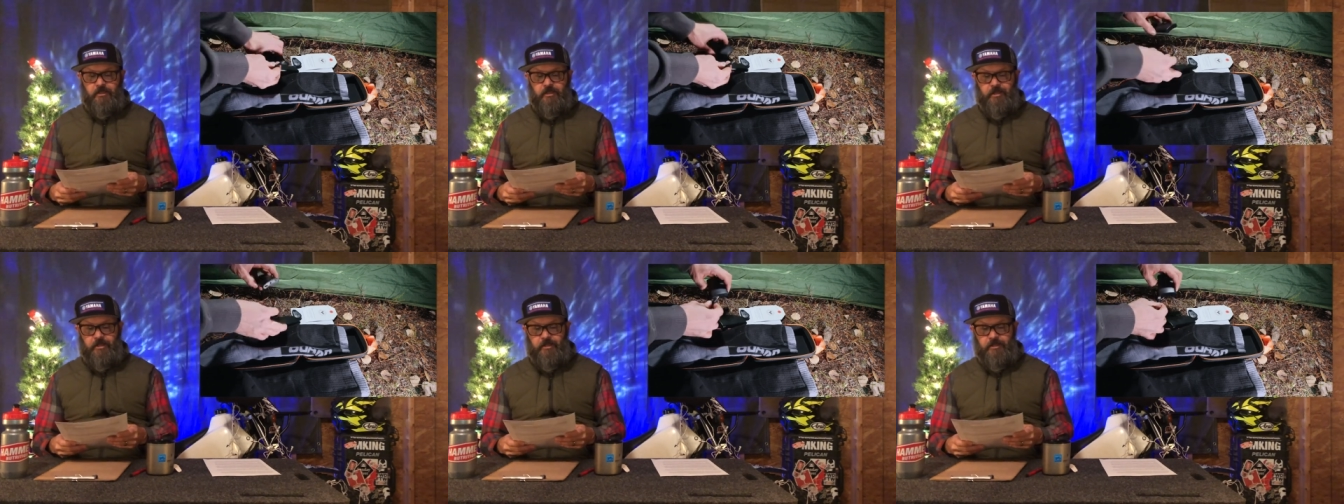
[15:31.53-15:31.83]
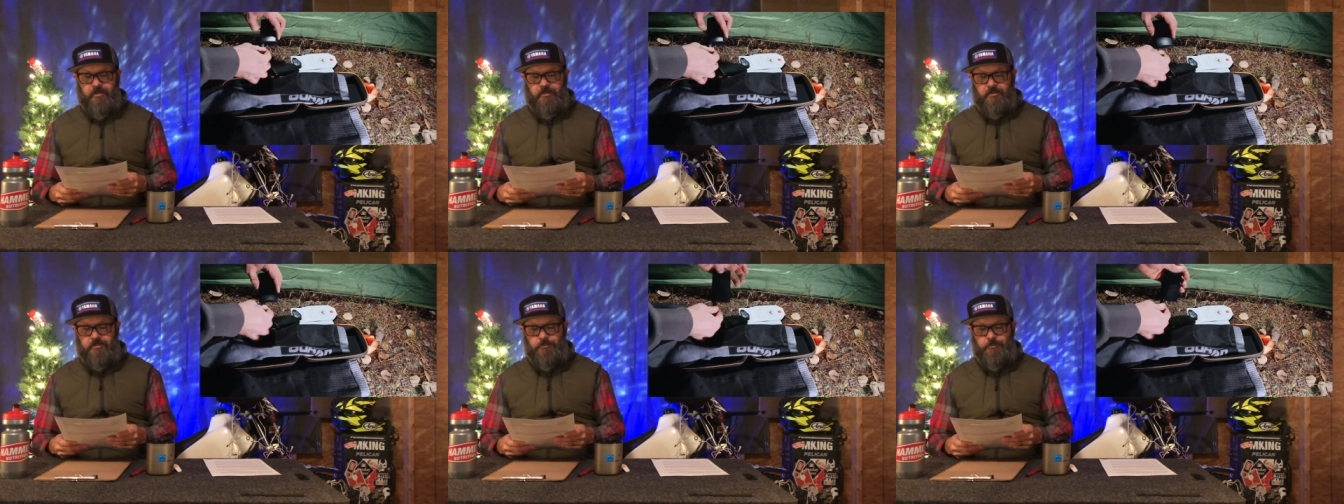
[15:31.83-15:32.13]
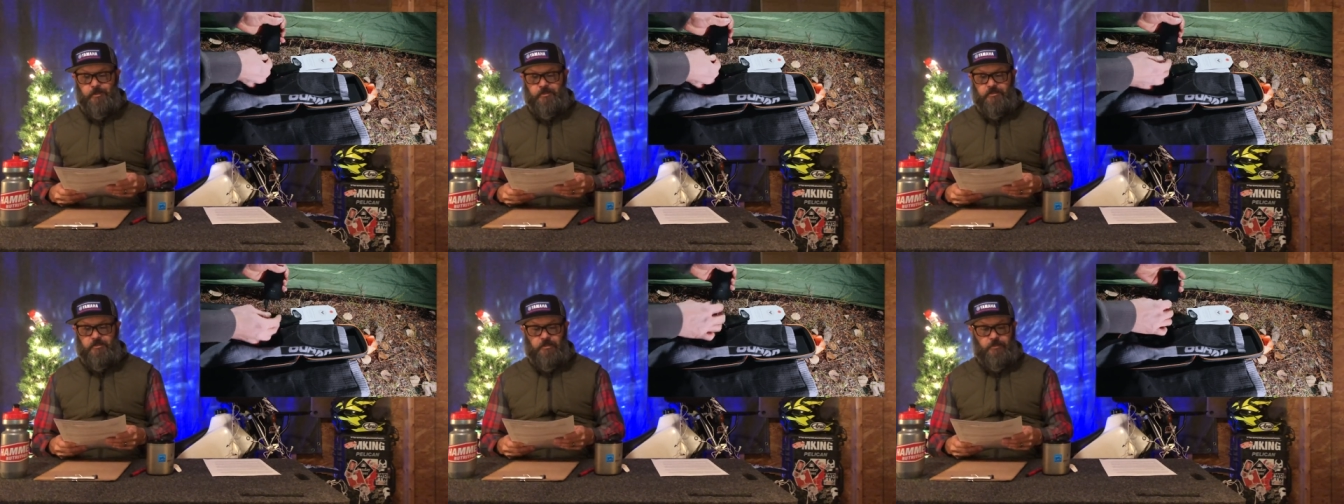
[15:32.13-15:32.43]
and
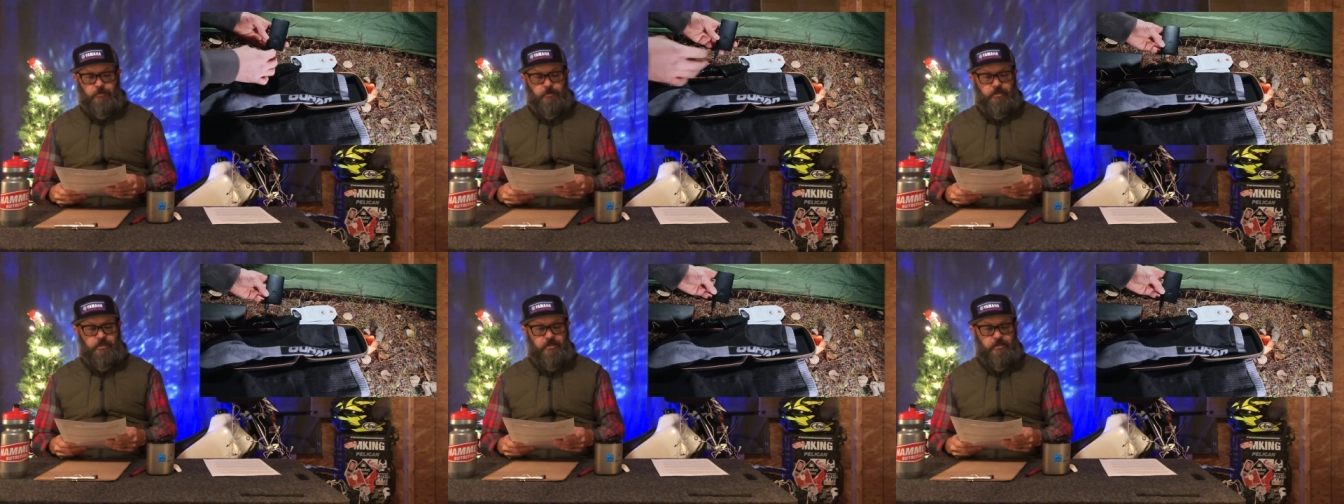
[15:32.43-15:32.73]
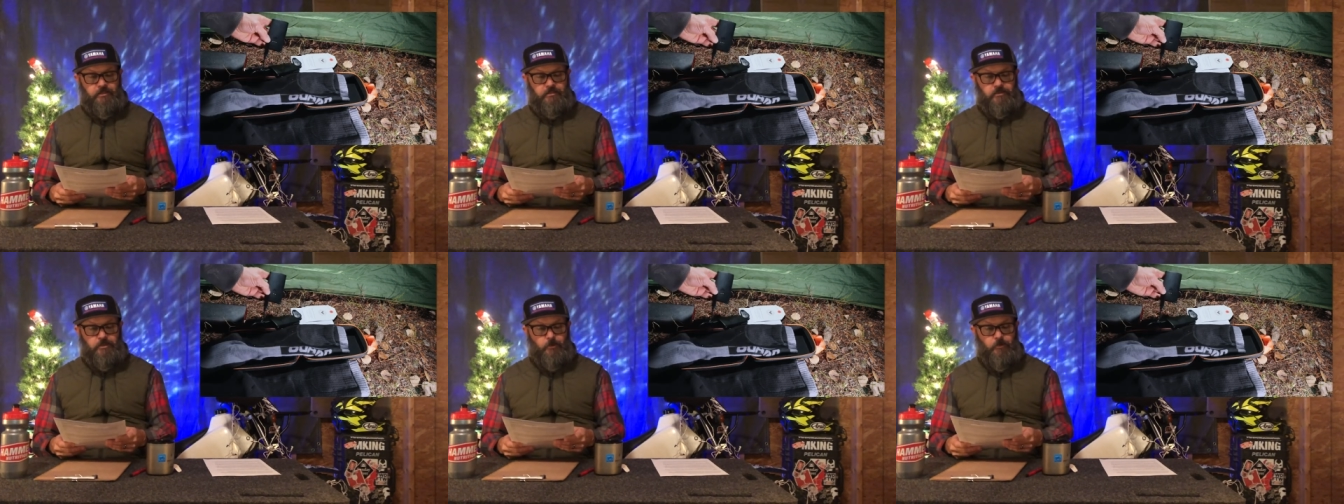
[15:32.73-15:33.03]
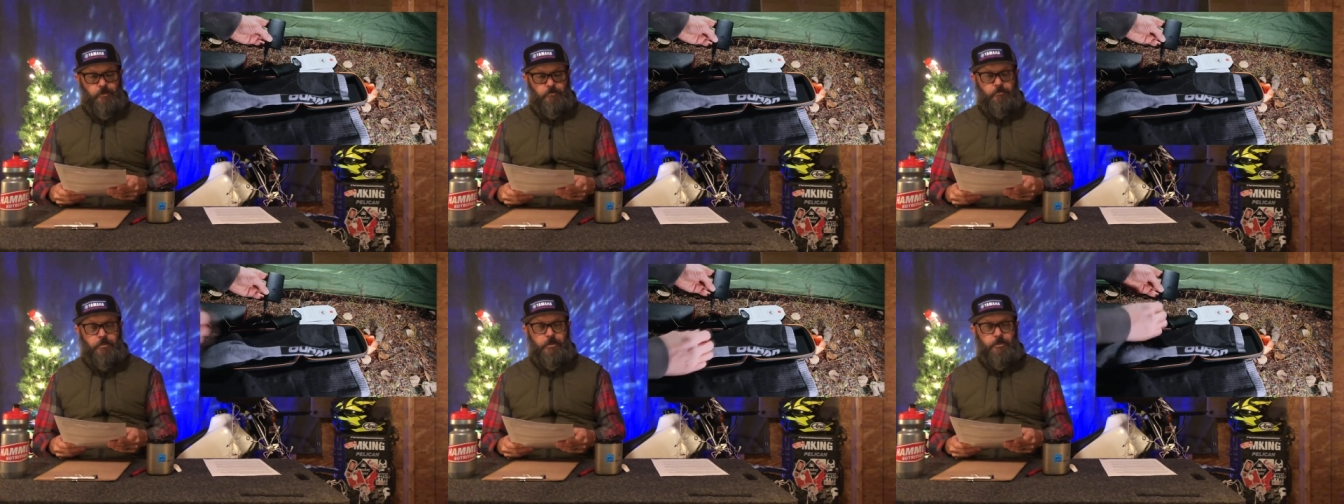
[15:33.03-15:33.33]
especially when he's
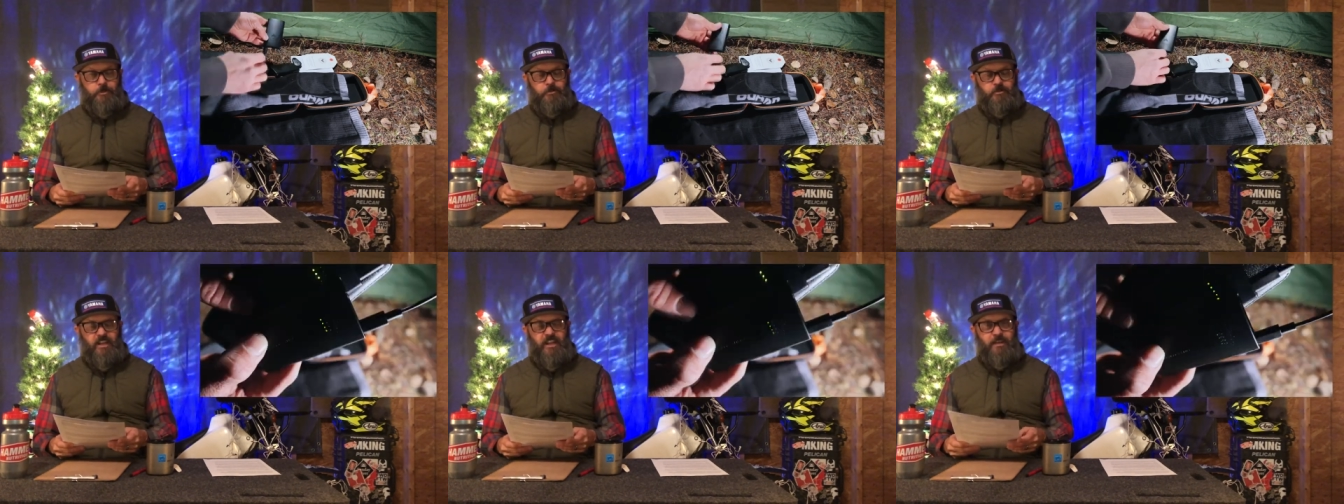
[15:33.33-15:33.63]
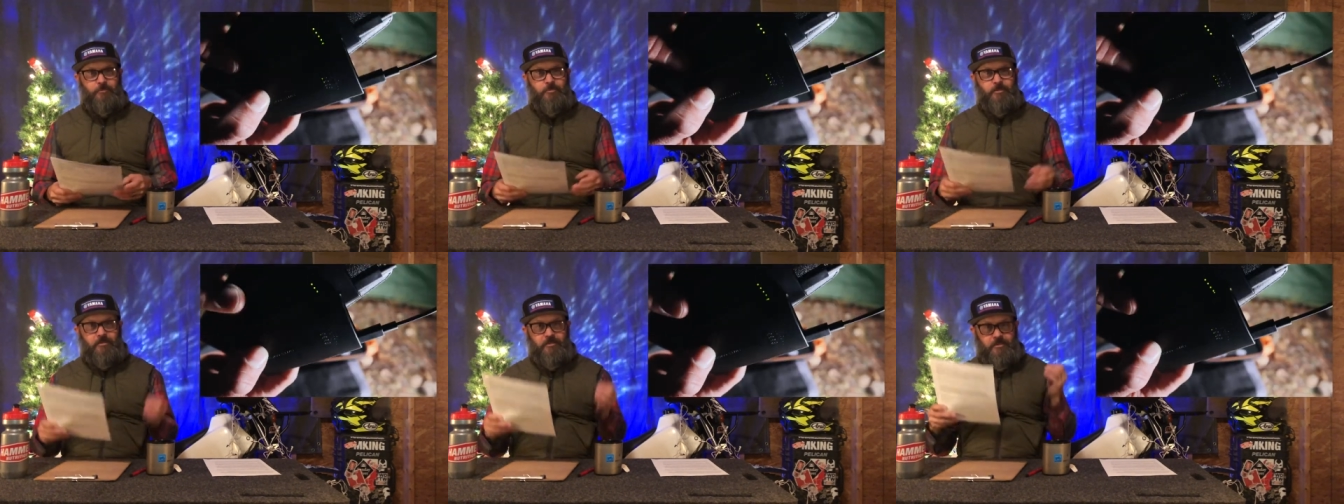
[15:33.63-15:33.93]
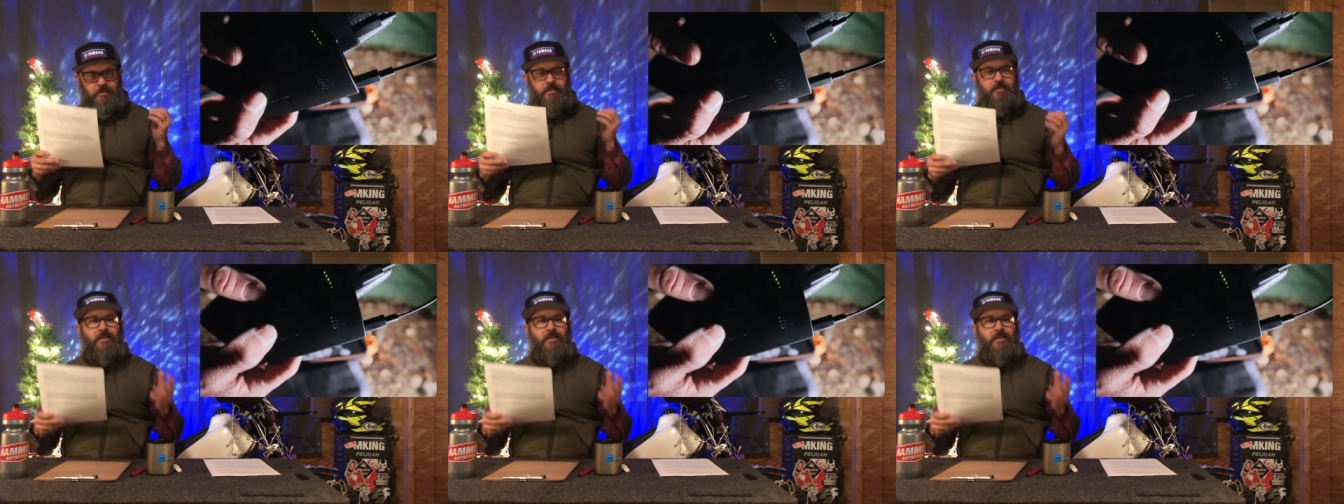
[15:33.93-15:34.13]
going moto camping.